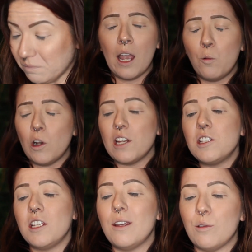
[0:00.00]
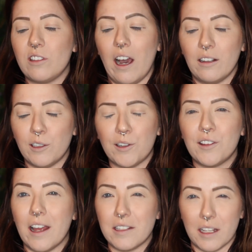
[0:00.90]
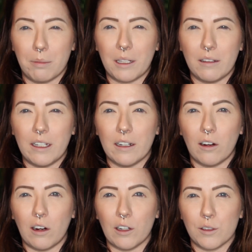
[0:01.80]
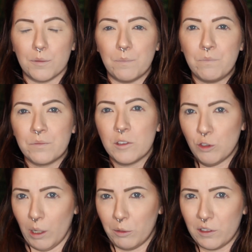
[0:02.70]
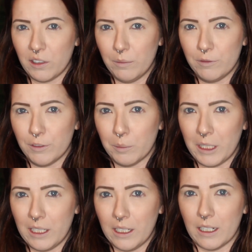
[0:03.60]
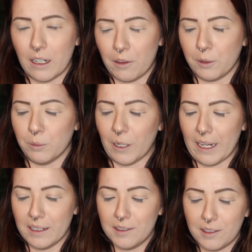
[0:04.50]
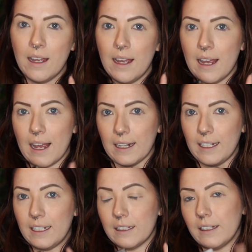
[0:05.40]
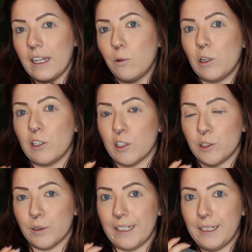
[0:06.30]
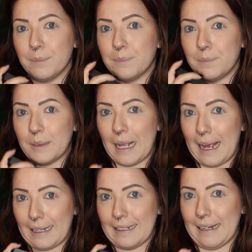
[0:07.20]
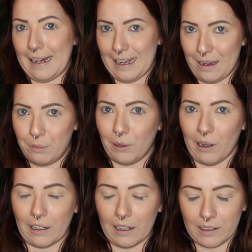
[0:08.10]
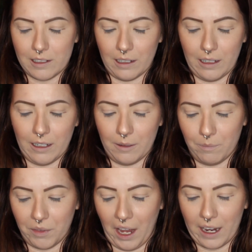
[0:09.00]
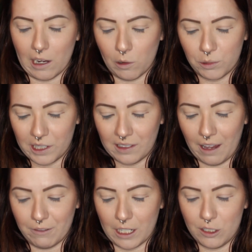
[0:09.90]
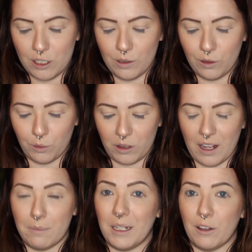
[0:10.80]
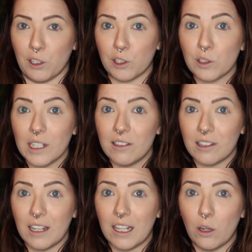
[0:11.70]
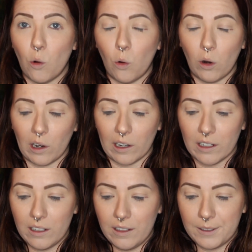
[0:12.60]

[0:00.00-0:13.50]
I wanted to use colors that typically are troublesome for me in other brands. Any liquid or cream black eye product. I always have issues with them either creasing or